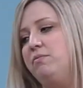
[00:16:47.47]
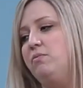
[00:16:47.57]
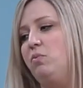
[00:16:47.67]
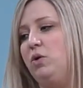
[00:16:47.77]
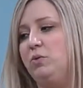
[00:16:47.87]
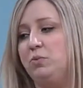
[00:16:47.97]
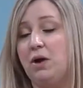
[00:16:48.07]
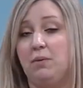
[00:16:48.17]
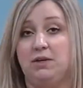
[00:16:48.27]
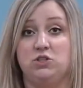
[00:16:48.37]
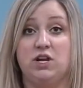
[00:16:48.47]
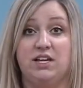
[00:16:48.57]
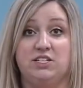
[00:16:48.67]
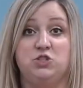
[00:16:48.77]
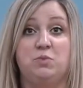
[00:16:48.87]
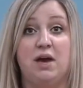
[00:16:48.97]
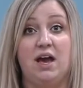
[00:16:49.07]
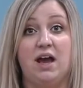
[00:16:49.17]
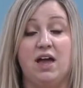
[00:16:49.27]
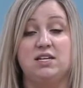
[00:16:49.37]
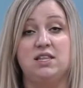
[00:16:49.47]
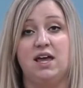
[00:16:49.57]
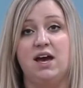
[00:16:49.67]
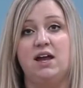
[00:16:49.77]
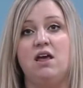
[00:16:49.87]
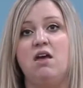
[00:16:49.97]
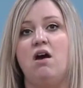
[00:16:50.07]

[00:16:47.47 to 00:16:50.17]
we will probably try to get you back onto that.